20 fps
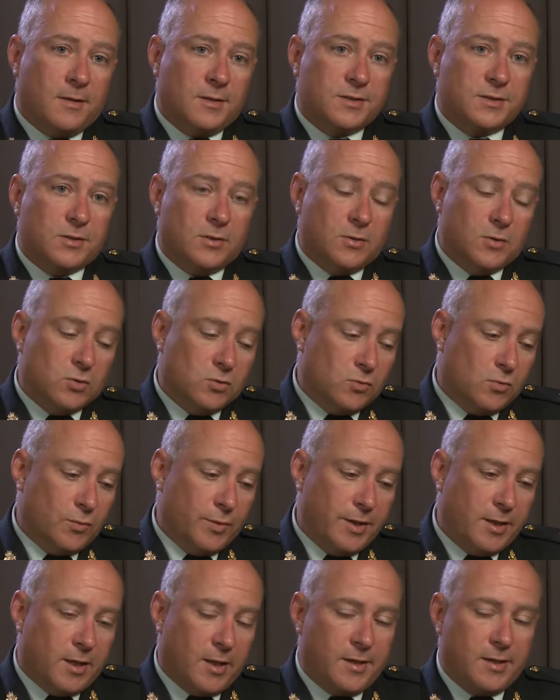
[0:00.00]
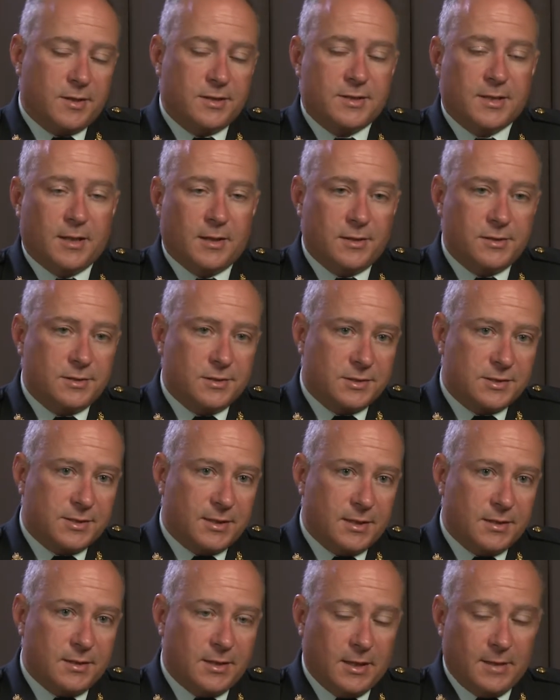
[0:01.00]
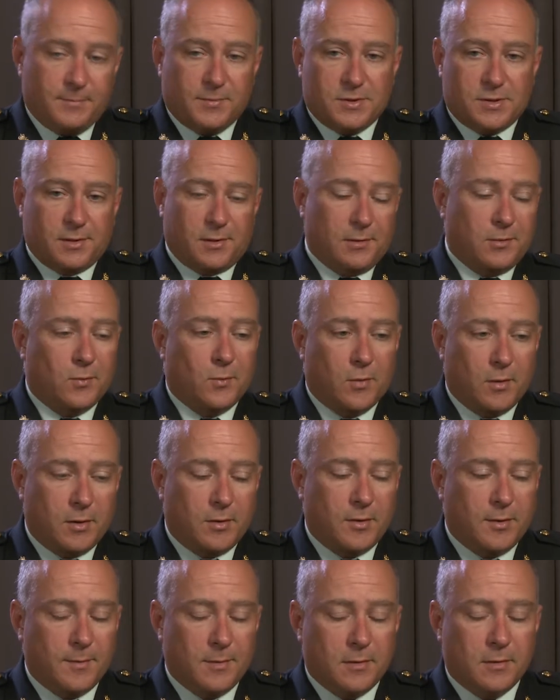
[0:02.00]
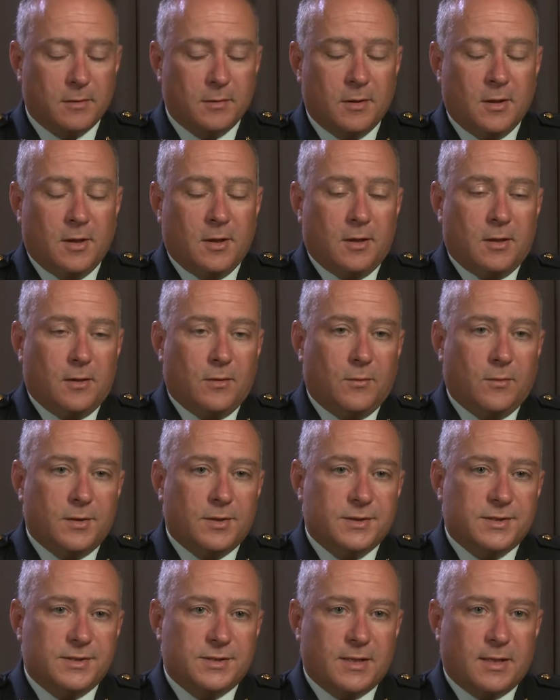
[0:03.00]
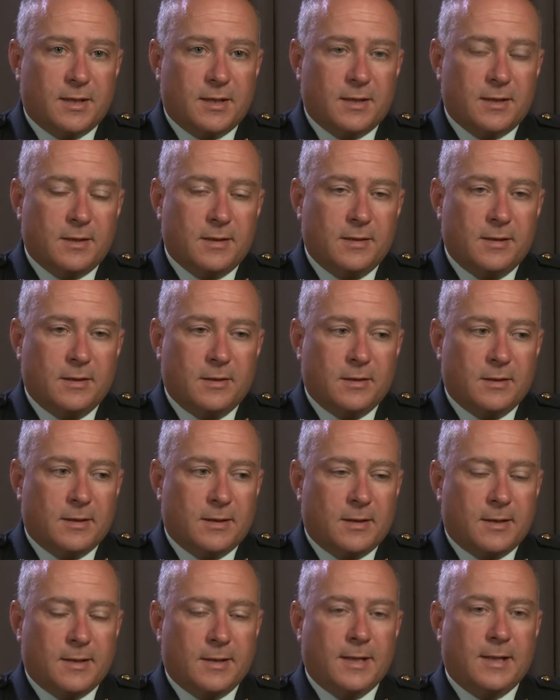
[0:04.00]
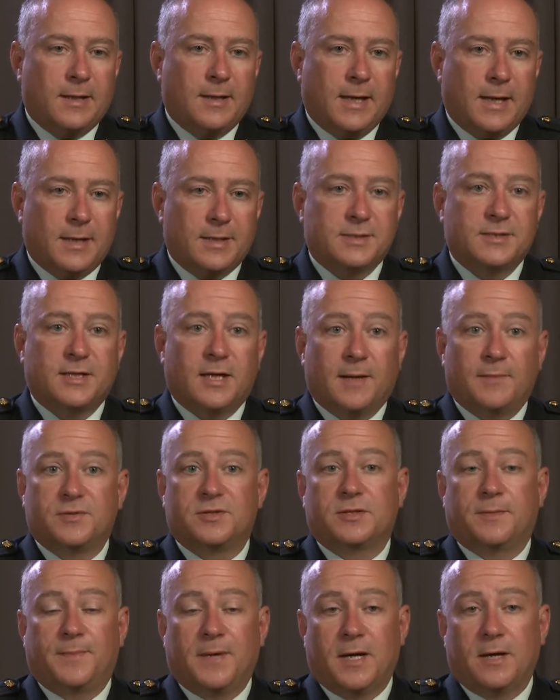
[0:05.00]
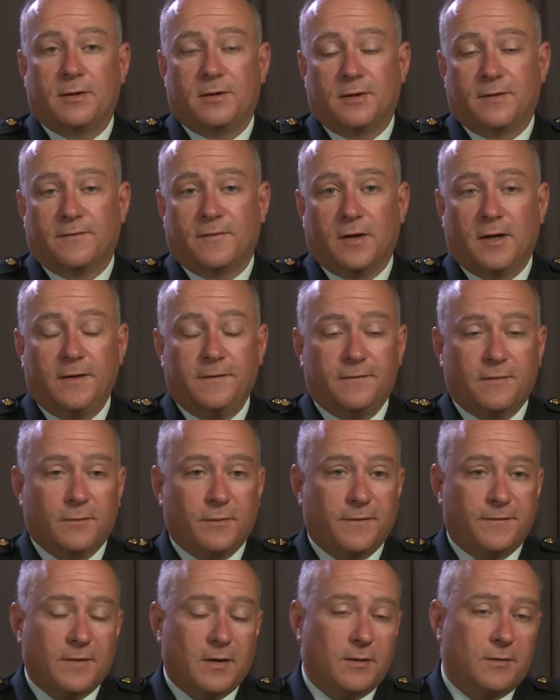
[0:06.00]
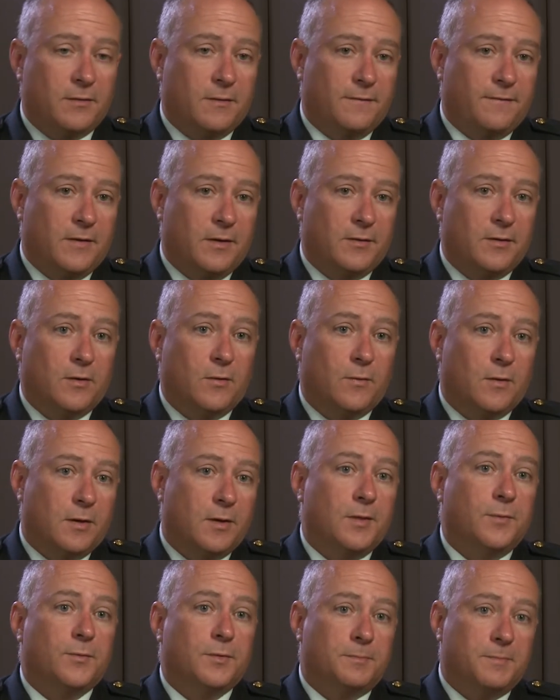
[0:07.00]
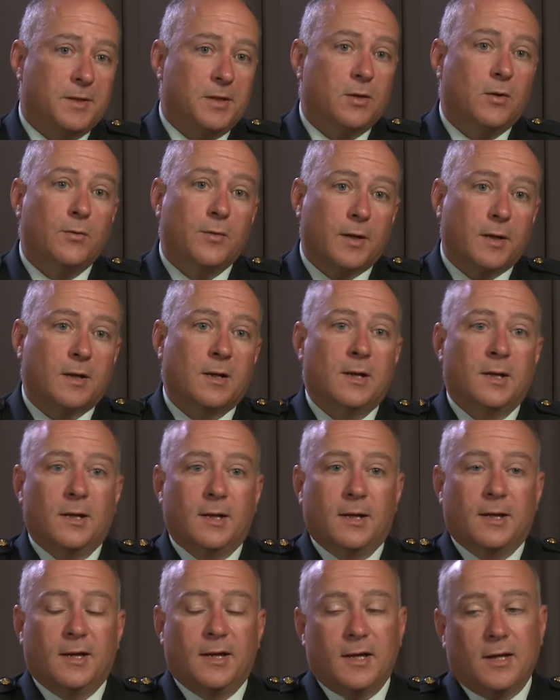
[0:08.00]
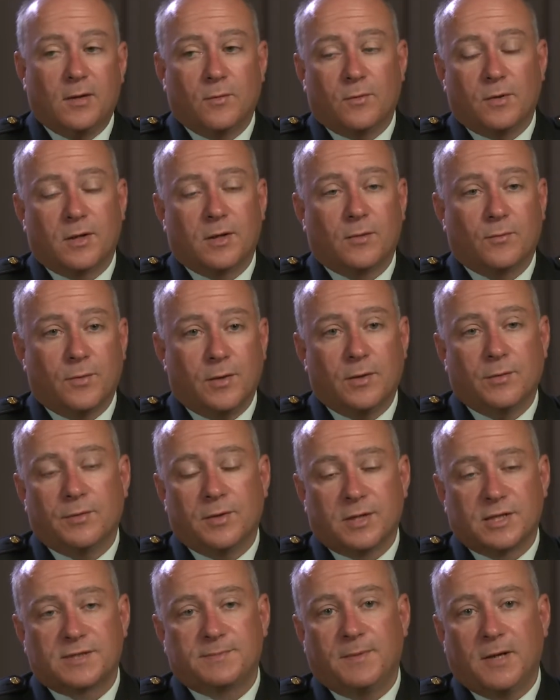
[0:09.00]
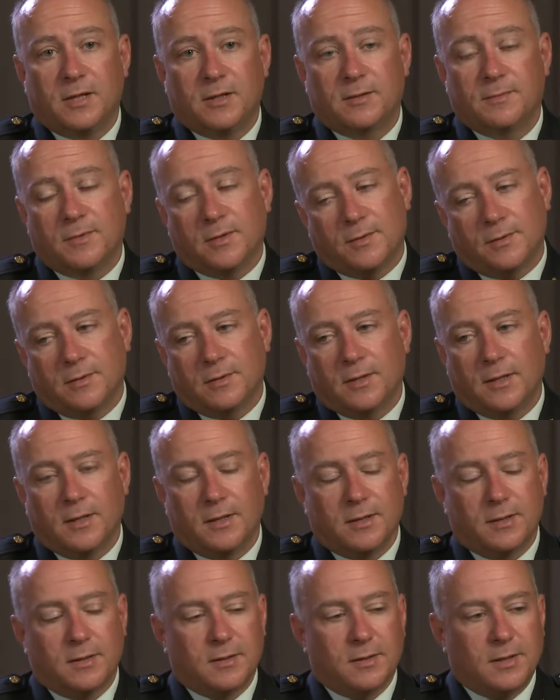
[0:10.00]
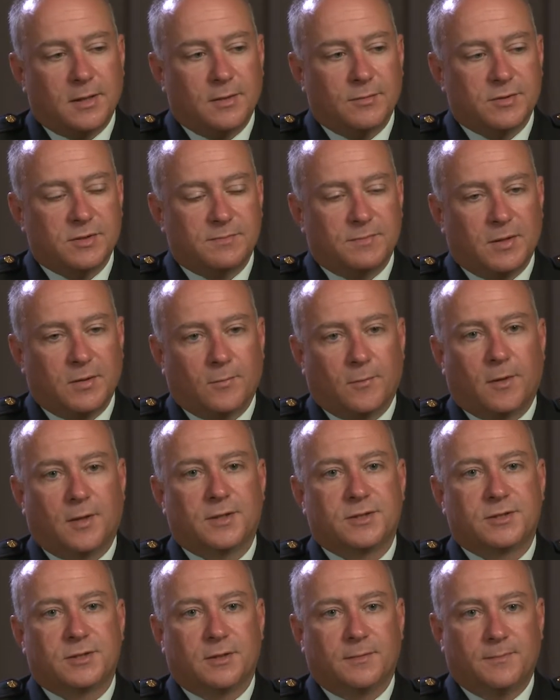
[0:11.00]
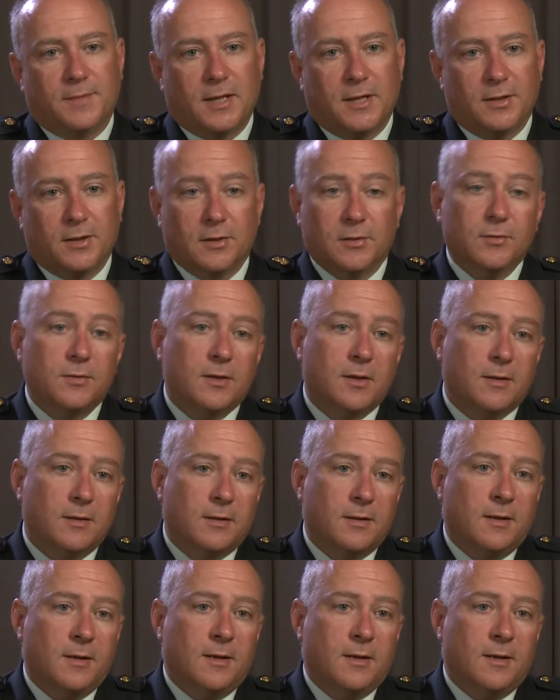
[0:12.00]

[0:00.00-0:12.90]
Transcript: So we got intelligence that a particular war criminal was had established a pattern of life, and we found out where he would be going and where we would expect him, and he was being watched in Banja Luka,